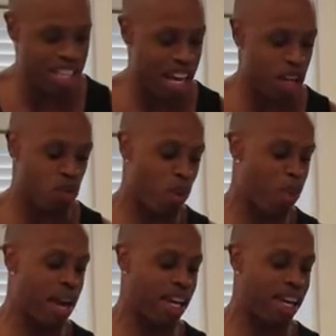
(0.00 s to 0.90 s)
today is we're
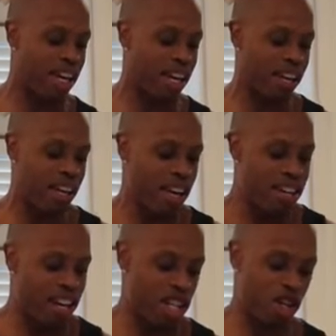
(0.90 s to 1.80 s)
making
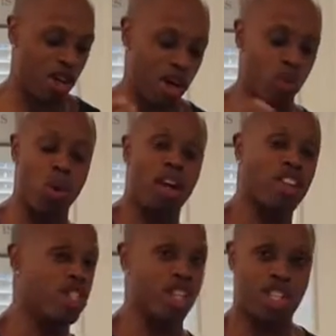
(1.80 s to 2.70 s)
nice cream
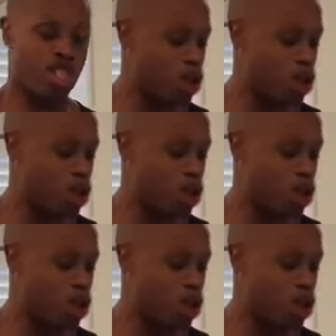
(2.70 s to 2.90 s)
with just